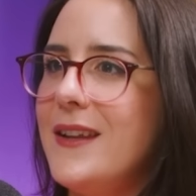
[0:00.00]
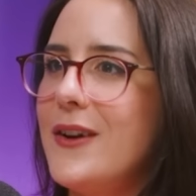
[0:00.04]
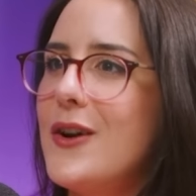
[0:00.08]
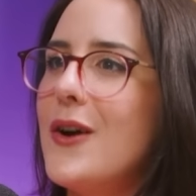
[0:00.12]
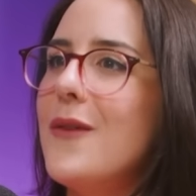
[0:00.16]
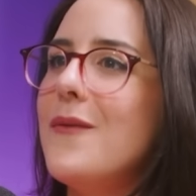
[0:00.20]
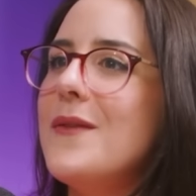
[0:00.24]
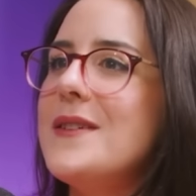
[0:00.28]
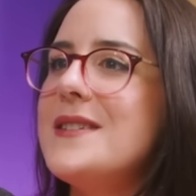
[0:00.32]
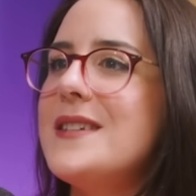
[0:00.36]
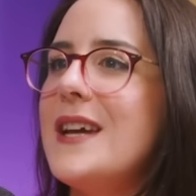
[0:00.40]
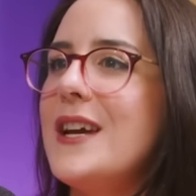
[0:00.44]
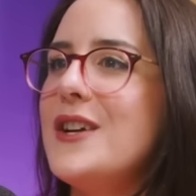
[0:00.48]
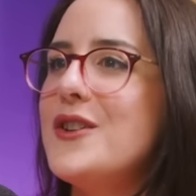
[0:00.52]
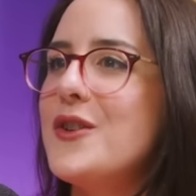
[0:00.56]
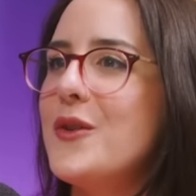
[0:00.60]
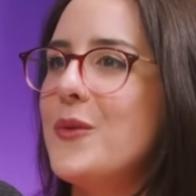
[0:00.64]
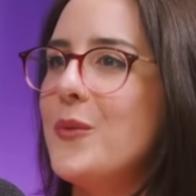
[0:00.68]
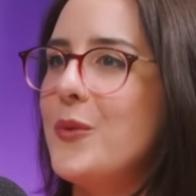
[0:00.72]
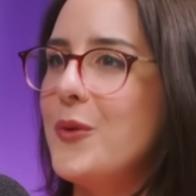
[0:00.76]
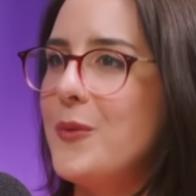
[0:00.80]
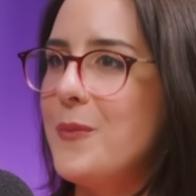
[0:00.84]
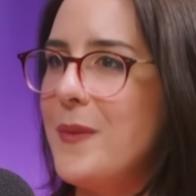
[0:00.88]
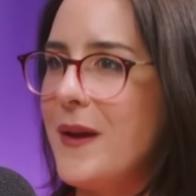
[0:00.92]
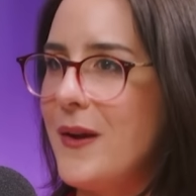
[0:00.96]
the
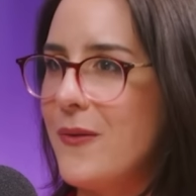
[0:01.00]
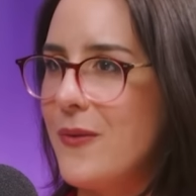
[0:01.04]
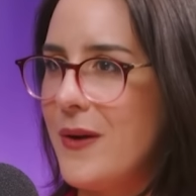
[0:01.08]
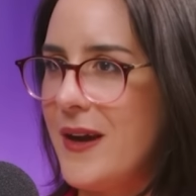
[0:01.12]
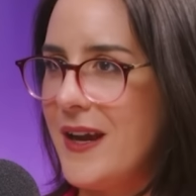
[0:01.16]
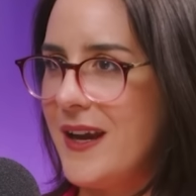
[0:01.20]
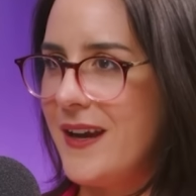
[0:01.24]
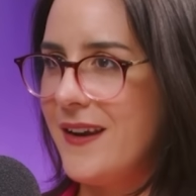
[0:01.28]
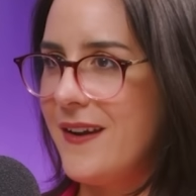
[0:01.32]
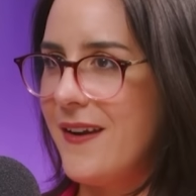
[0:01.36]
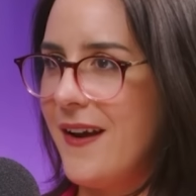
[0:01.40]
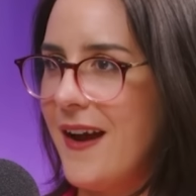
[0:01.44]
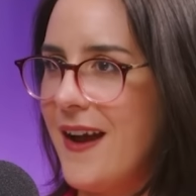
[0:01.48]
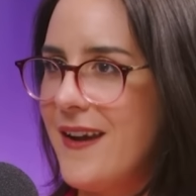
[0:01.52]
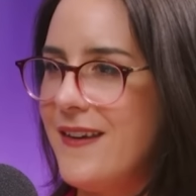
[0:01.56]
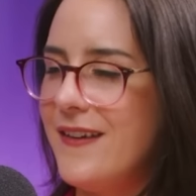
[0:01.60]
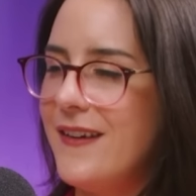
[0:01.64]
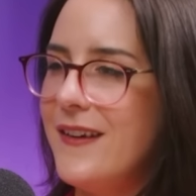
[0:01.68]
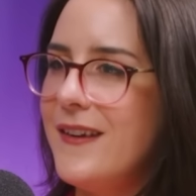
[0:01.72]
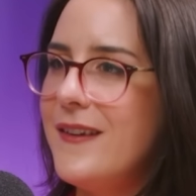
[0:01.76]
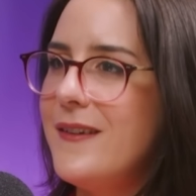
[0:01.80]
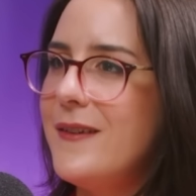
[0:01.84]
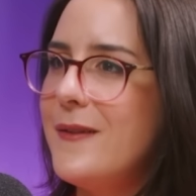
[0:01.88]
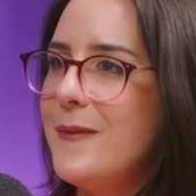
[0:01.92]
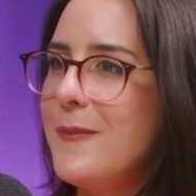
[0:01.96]
conversation would be
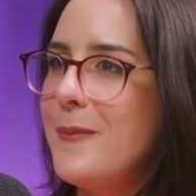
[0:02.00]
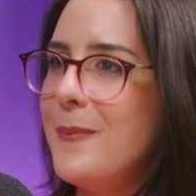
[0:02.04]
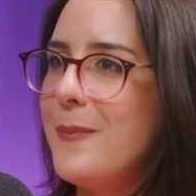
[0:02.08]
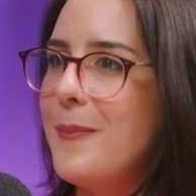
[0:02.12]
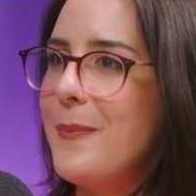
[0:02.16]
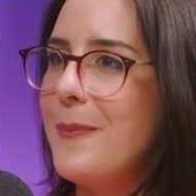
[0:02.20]
reignited.